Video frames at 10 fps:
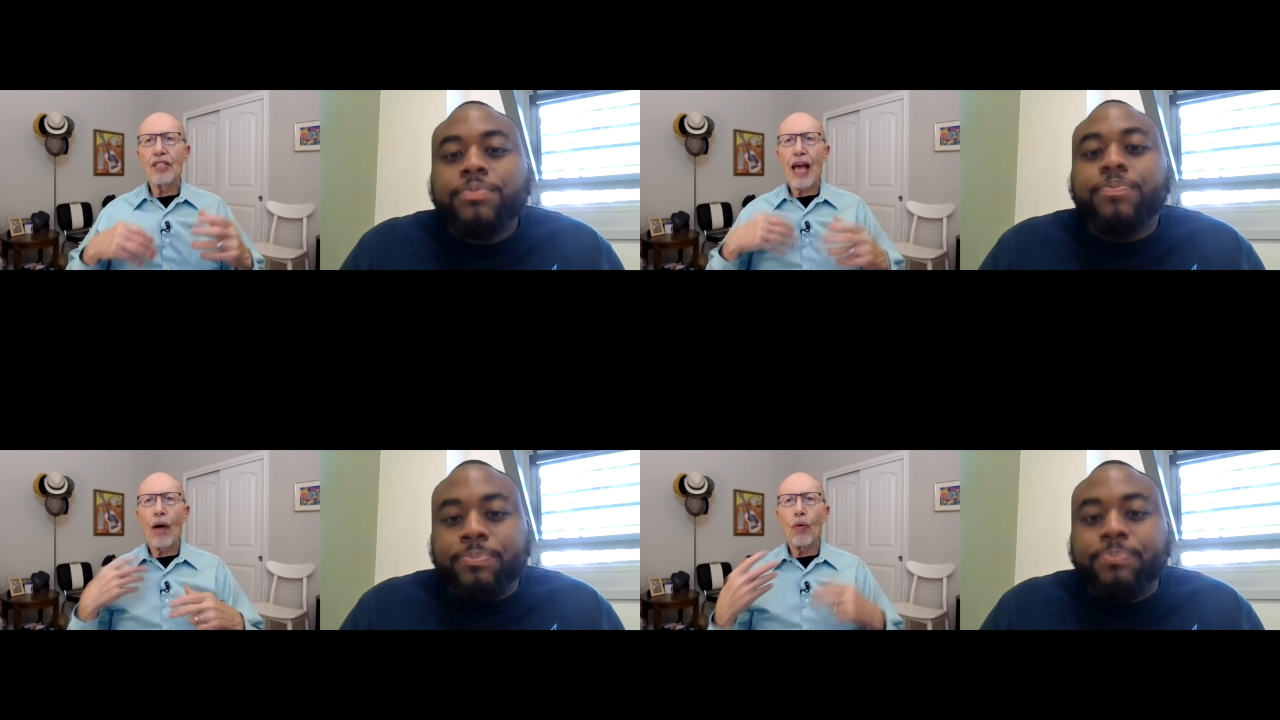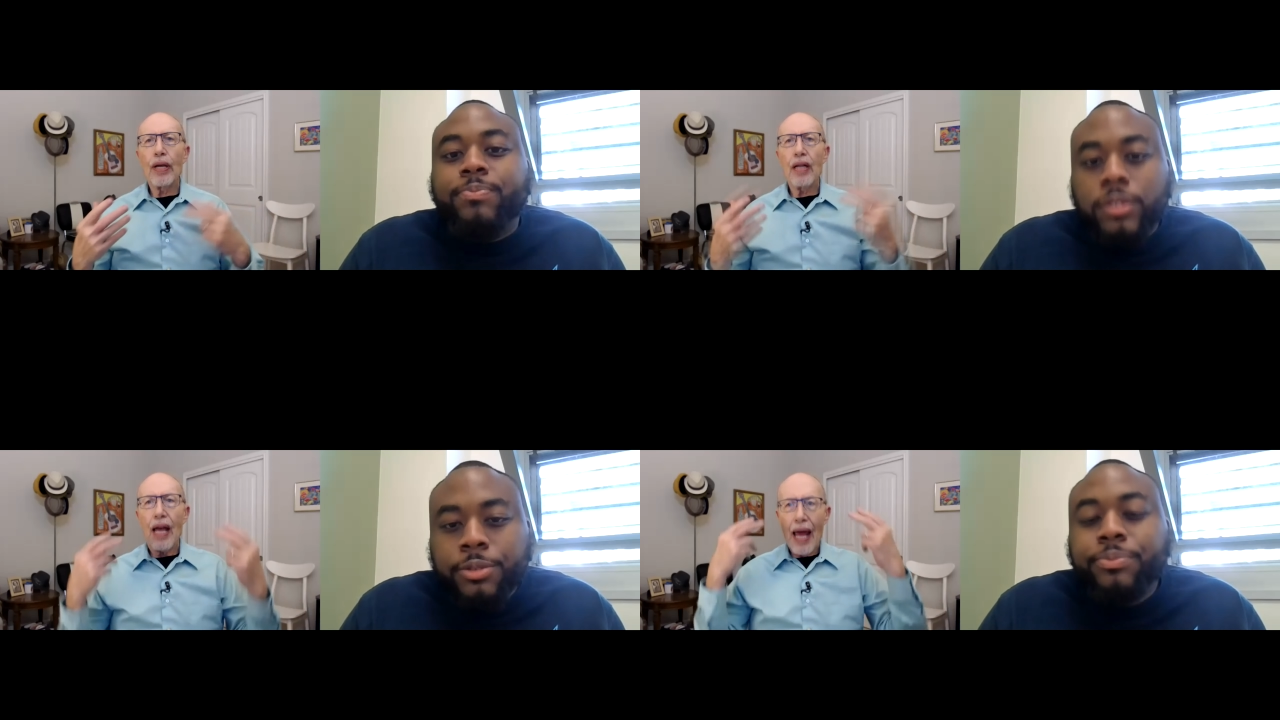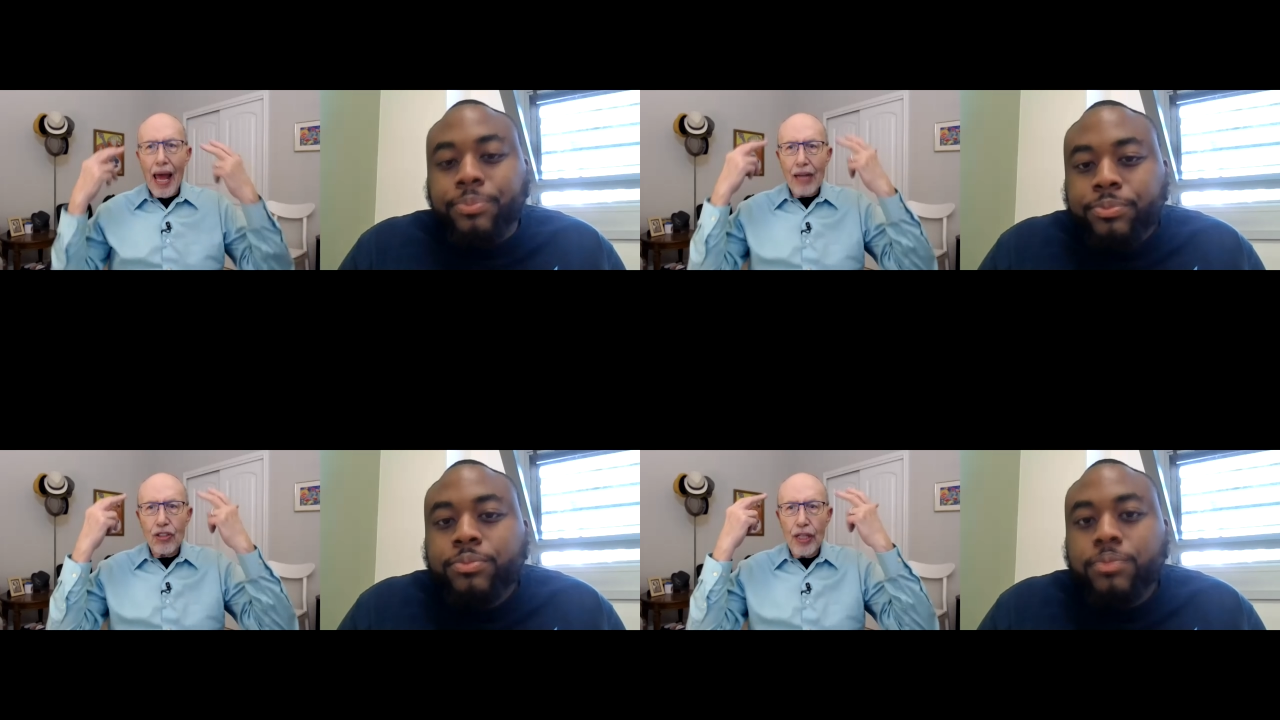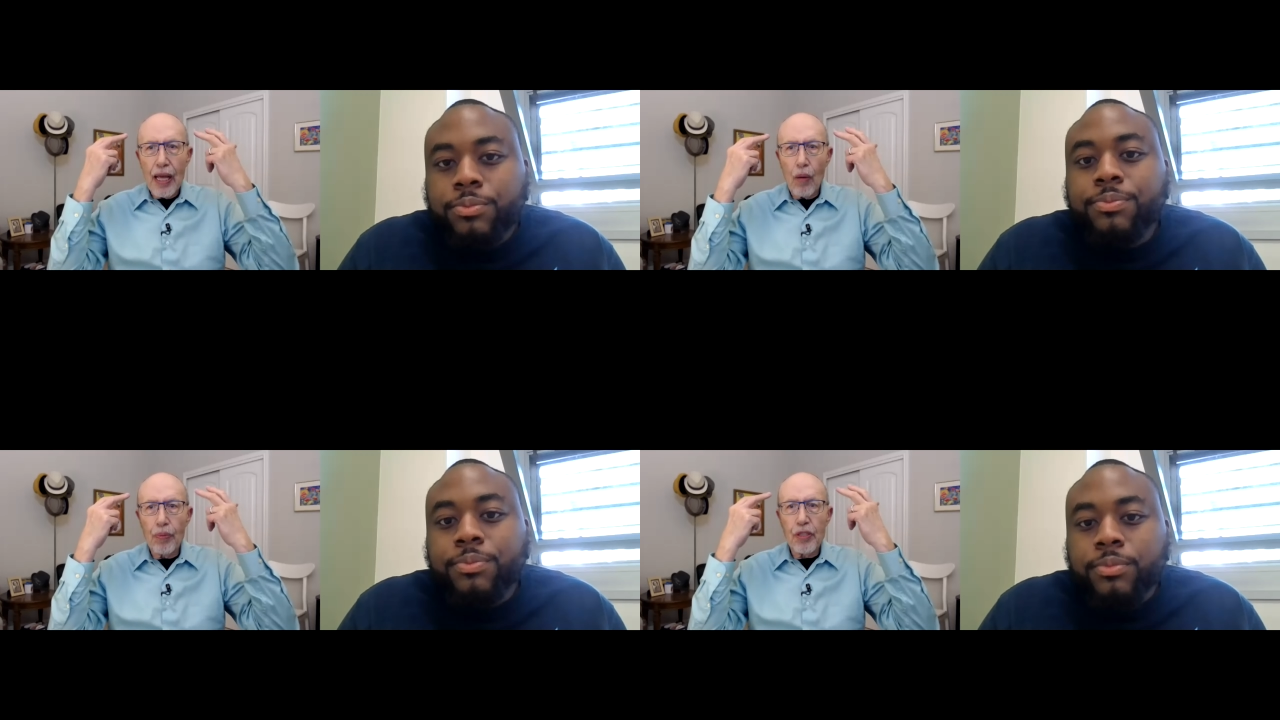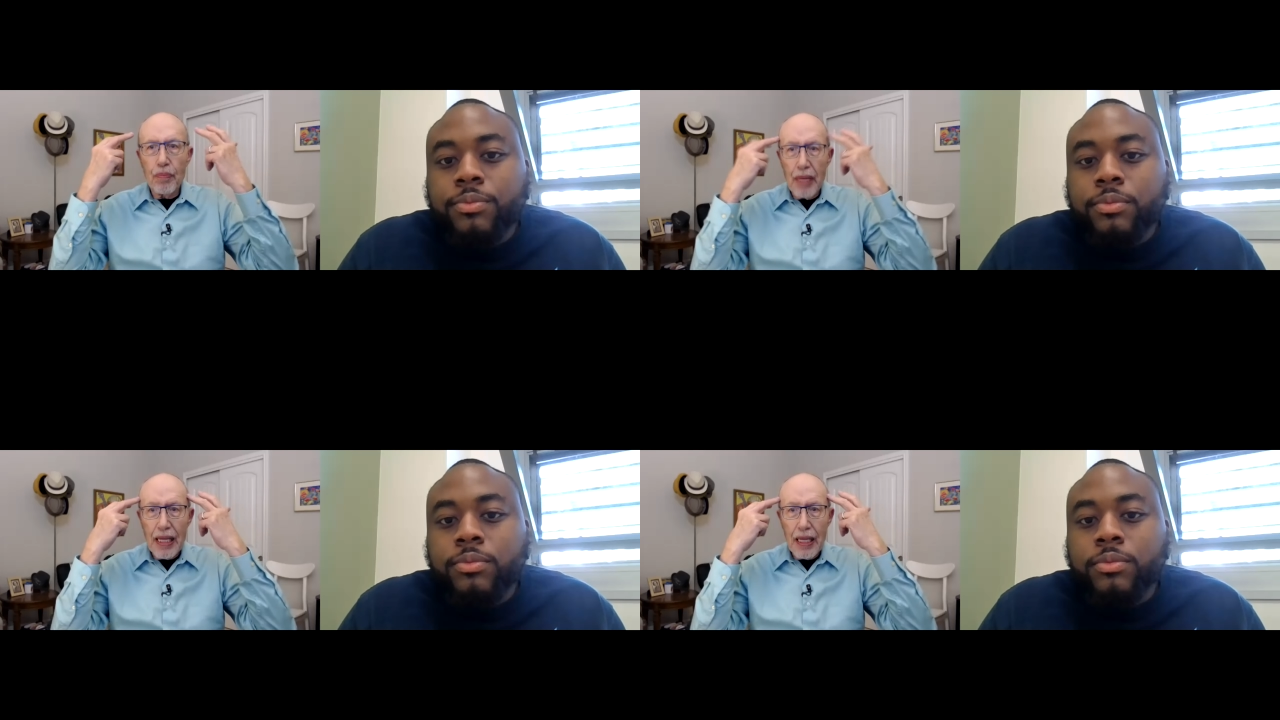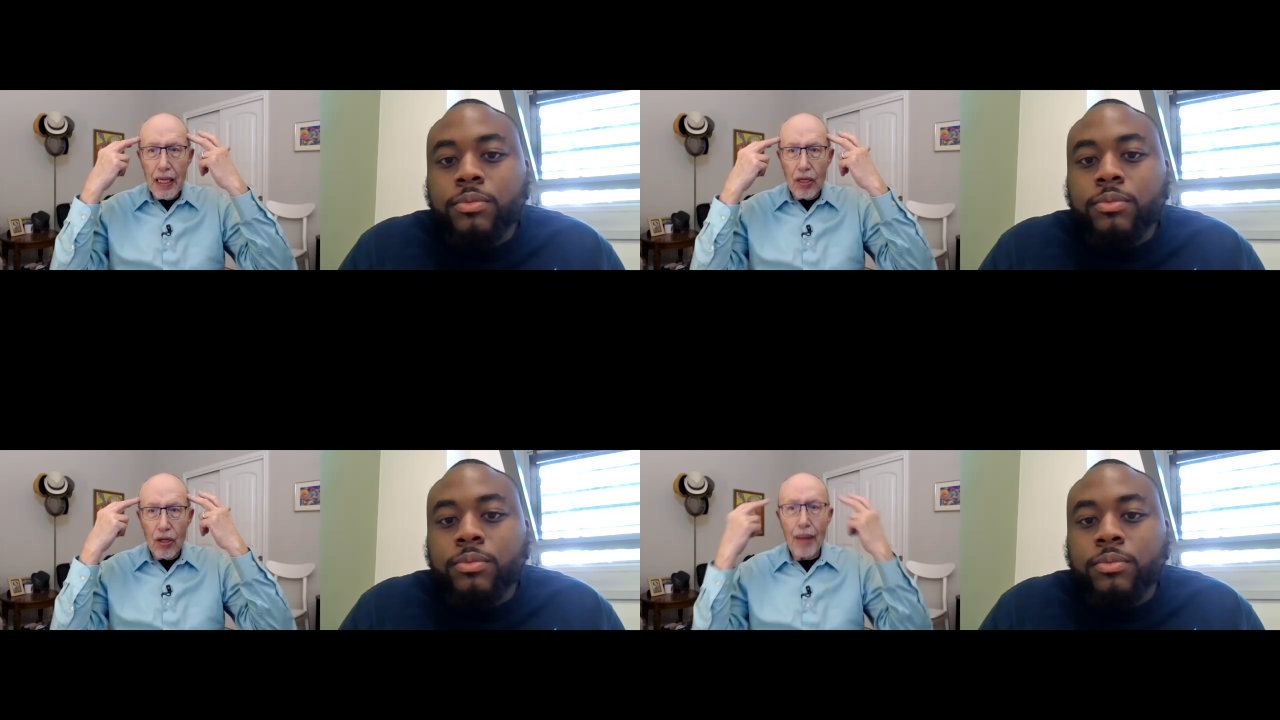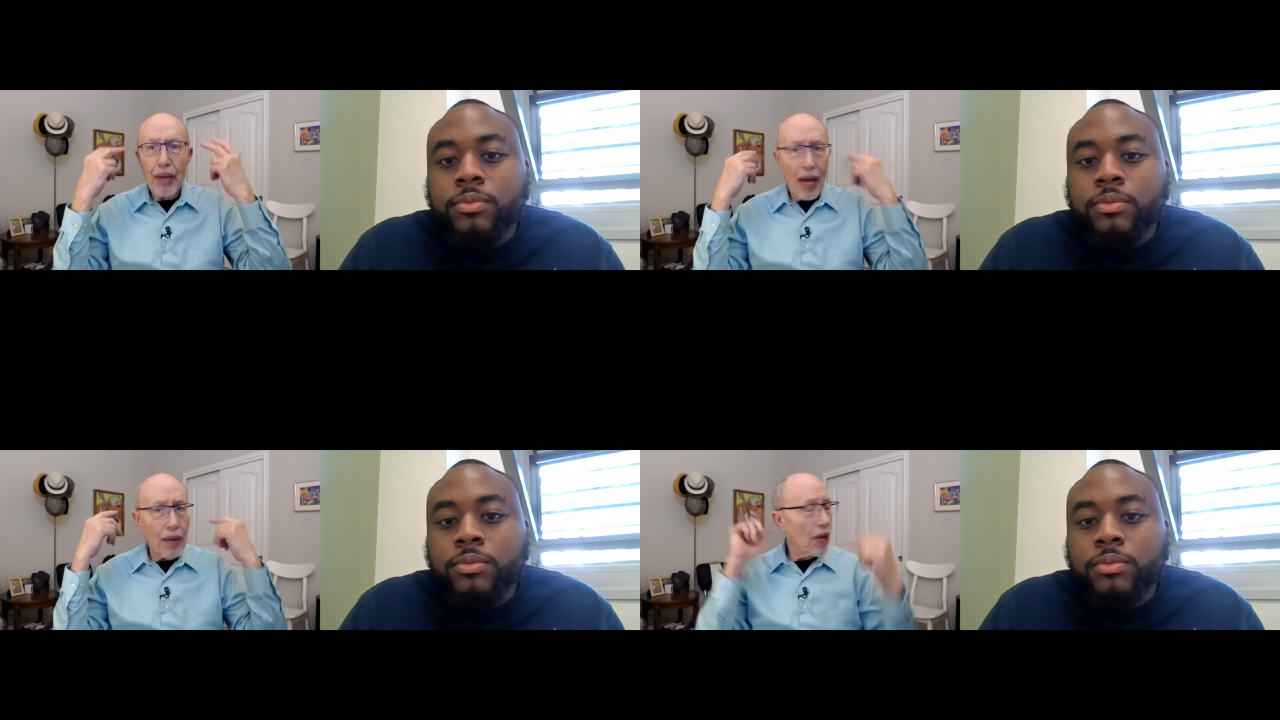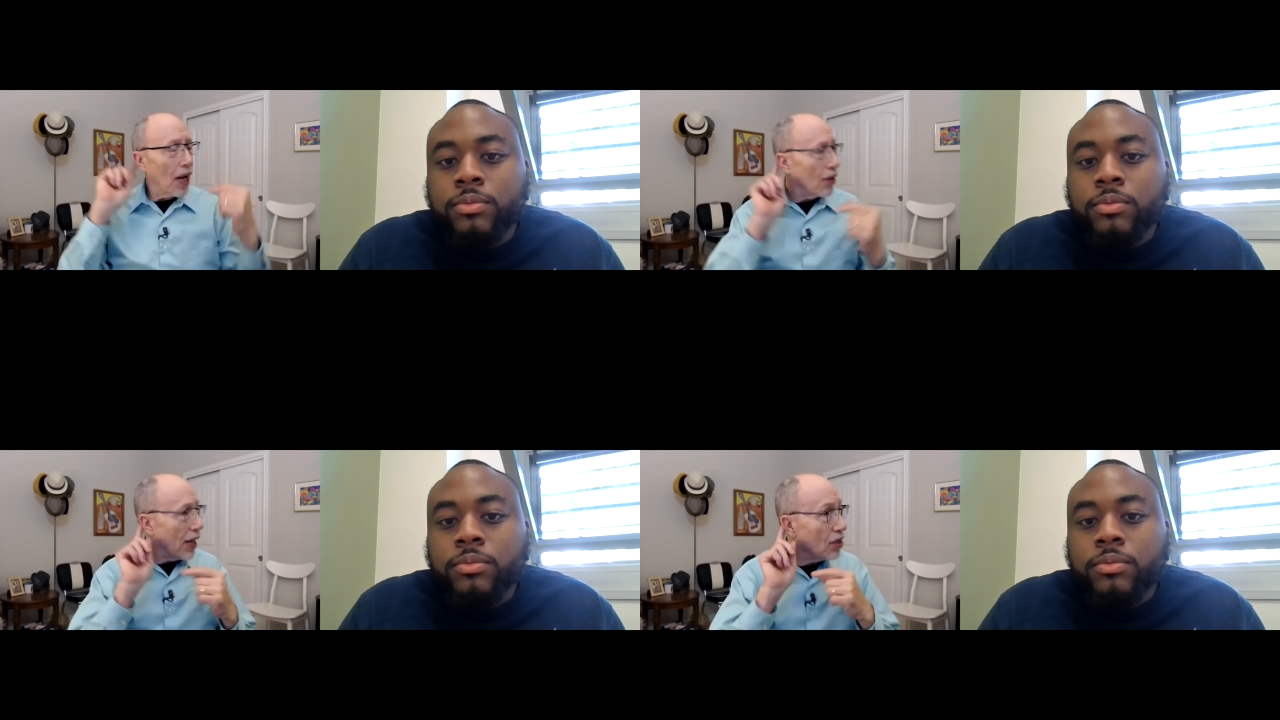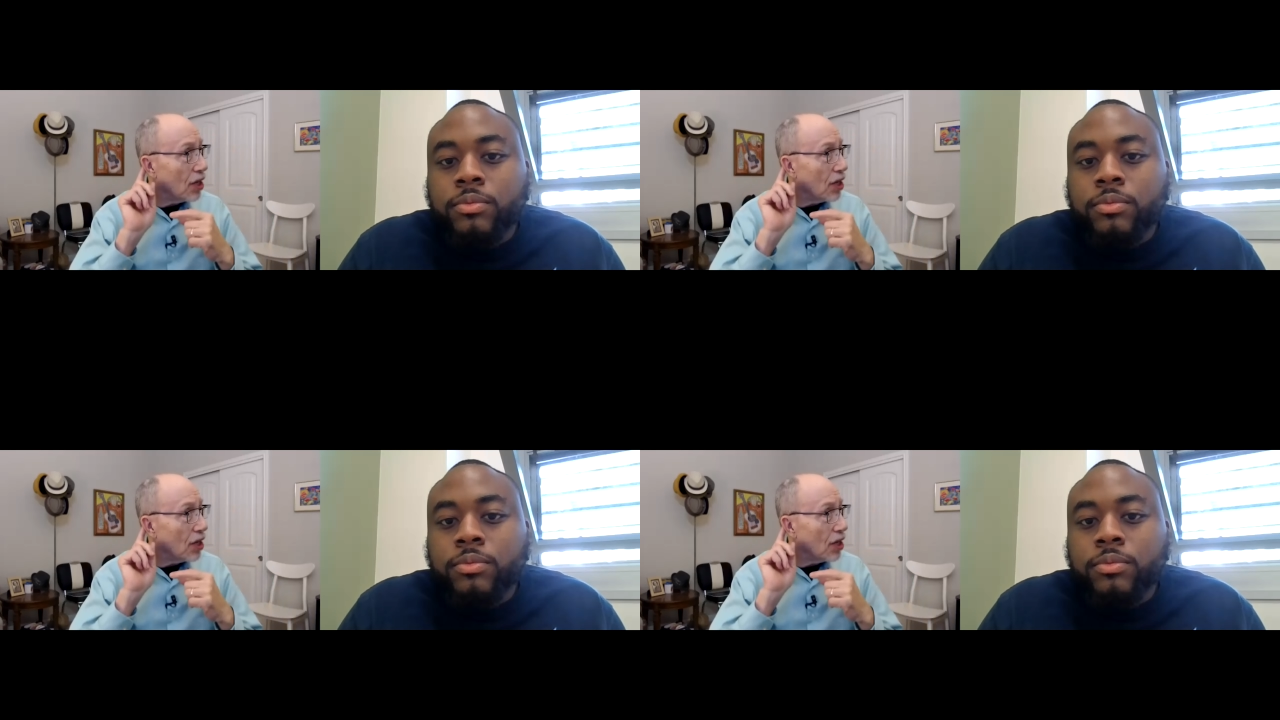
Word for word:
Speaker 1: is how it actually helps me hear. I mean, I'm I,